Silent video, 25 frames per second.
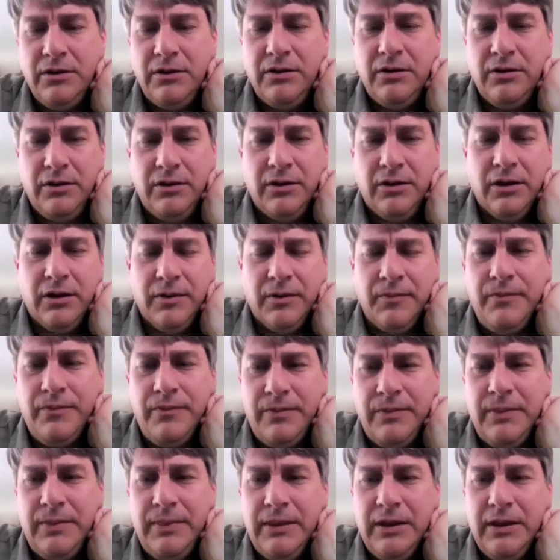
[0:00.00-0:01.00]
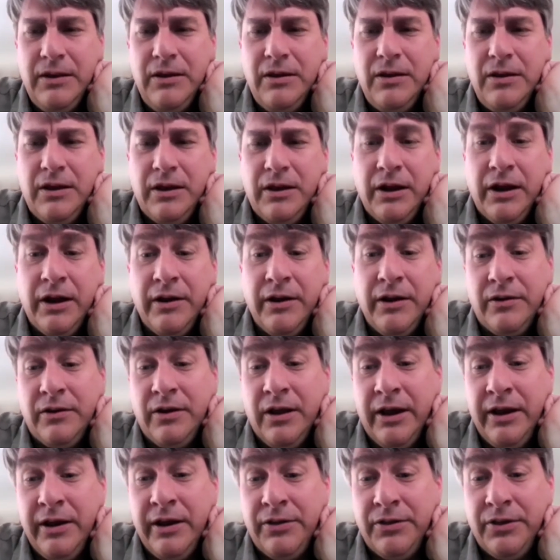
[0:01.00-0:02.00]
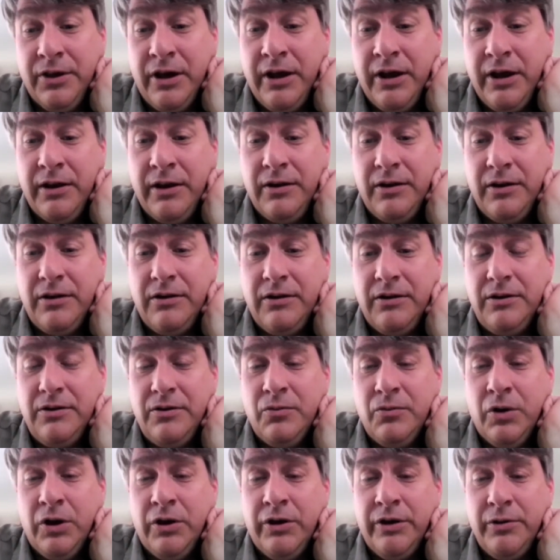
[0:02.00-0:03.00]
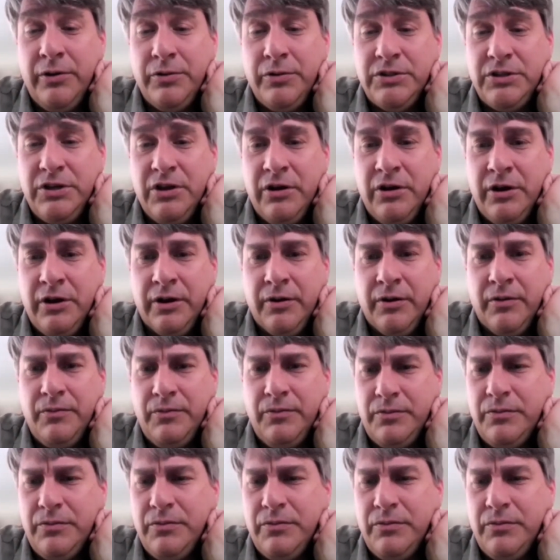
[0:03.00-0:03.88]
Yeah. And I had thought, well, he was young.